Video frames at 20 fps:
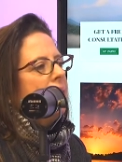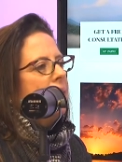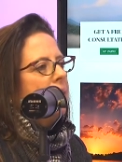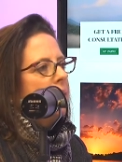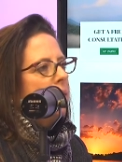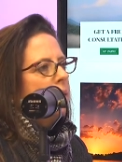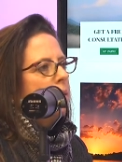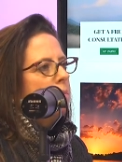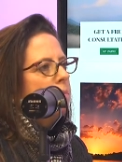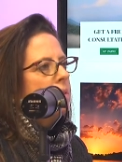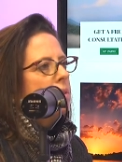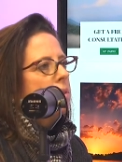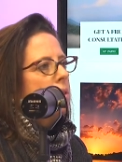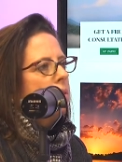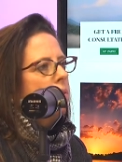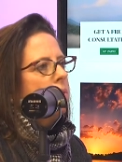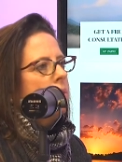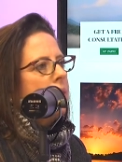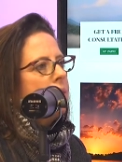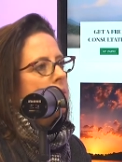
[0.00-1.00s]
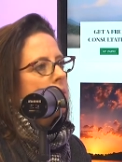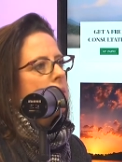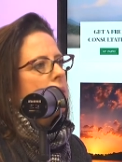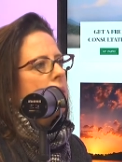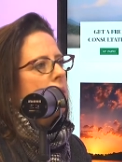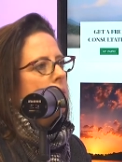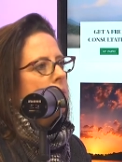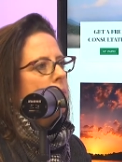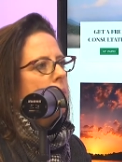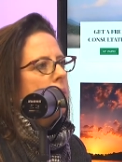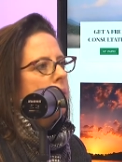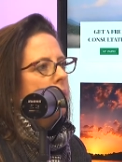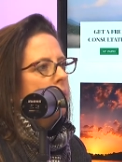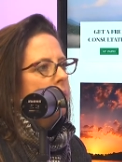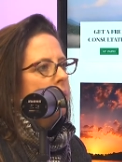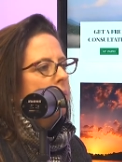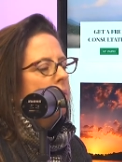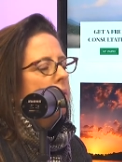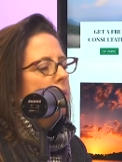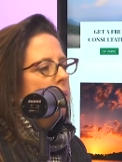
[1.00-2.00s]
Um, so that's kind of
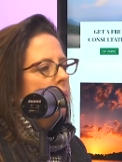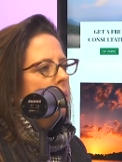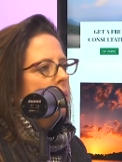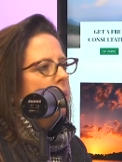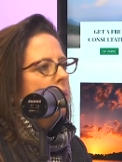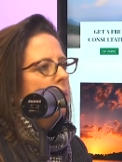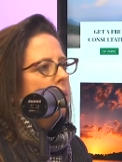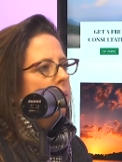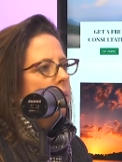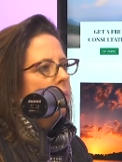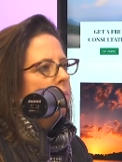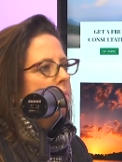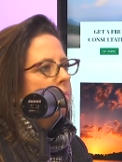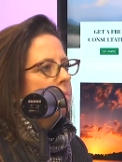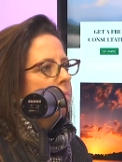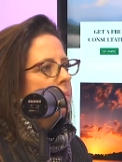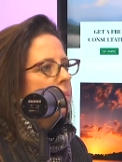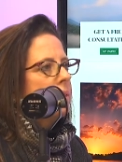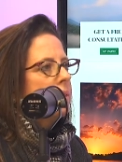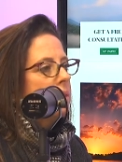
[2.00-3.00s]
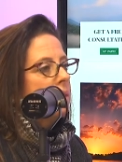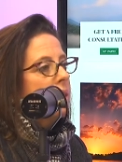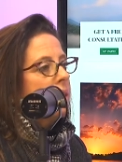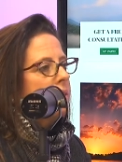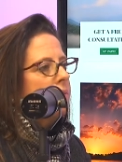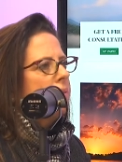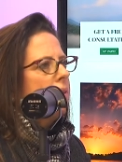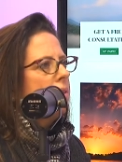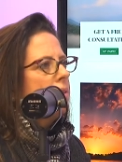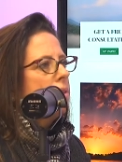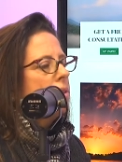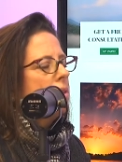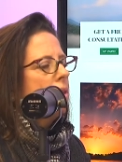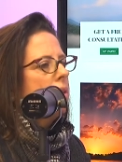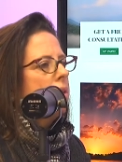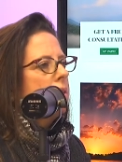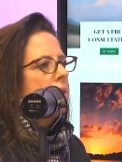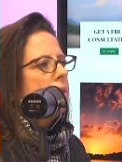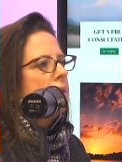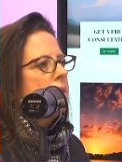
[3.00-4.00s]
where um, it kind of all
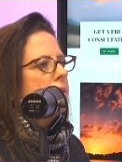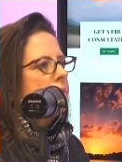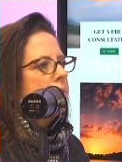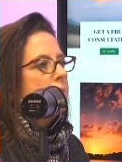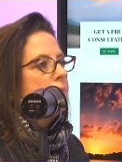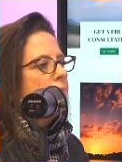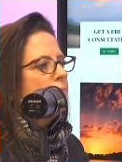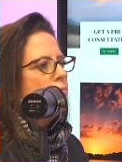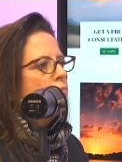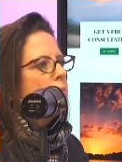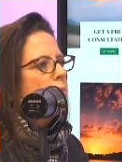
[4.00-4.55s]
started, though. So,